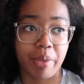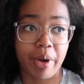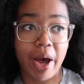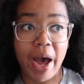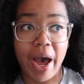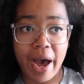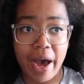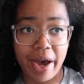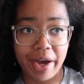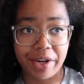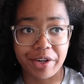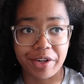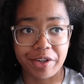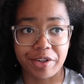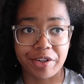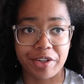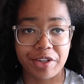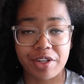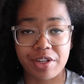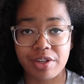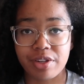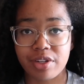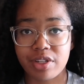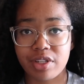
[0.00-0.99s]
bad or
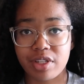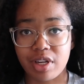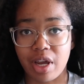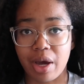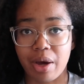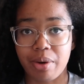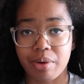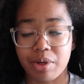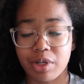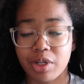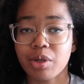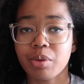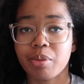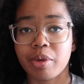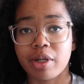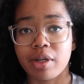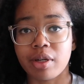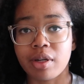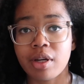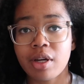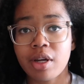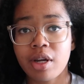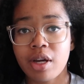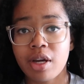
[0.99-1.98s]
didn't sound
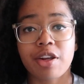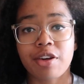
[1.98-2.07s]
human.